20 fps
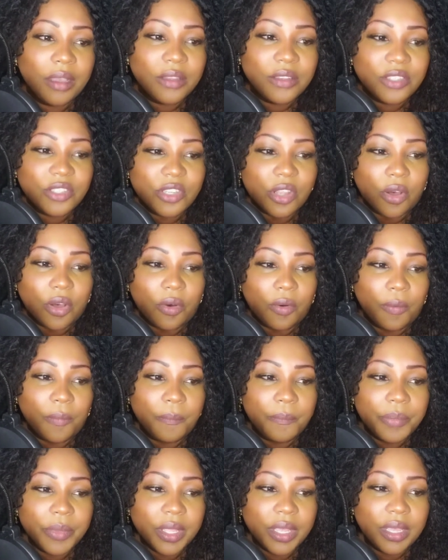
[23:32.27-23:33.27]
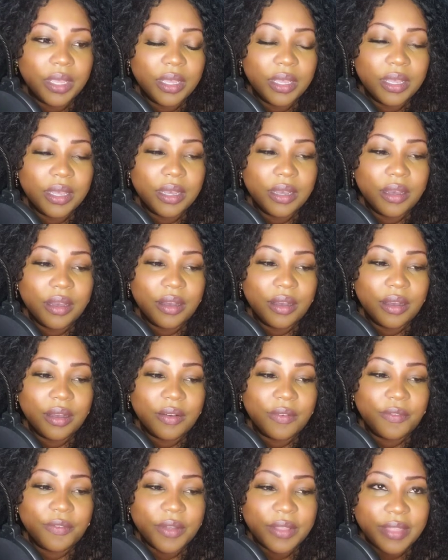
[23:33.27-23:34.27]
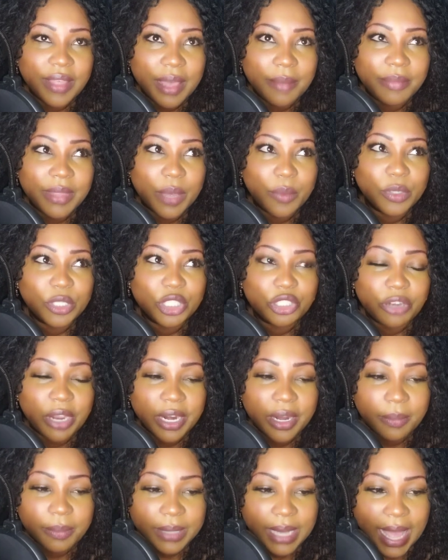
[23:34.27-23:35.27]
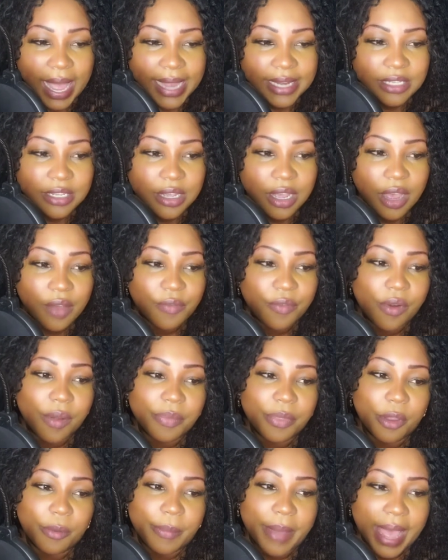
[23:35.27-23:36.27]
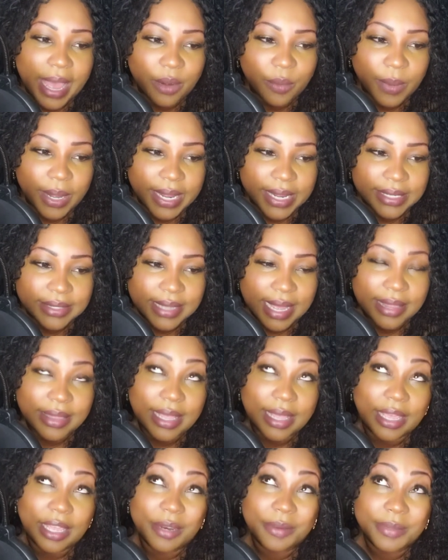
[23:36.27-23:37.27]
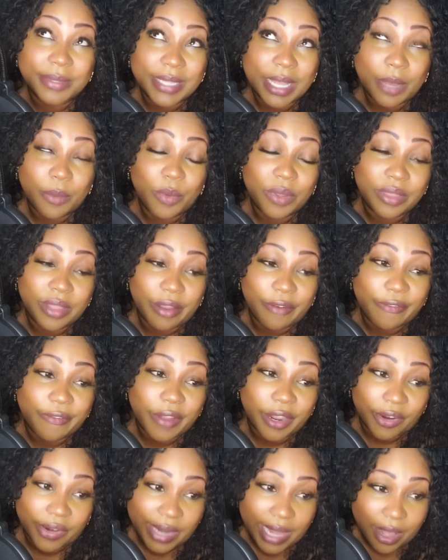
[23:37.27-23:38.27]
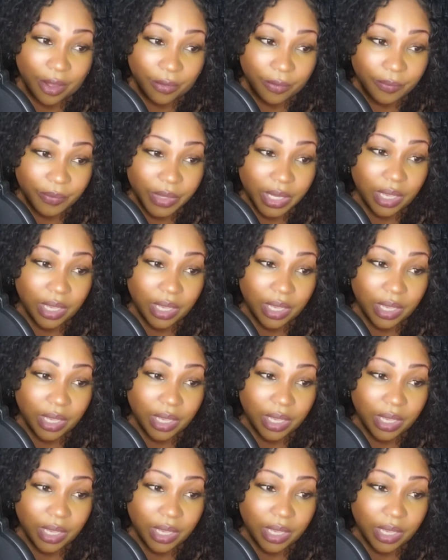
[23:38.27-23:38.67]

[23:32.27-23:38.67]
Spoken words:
So for them, they will straight up lie to cover up their bad ways, and they get upset when they're figured out.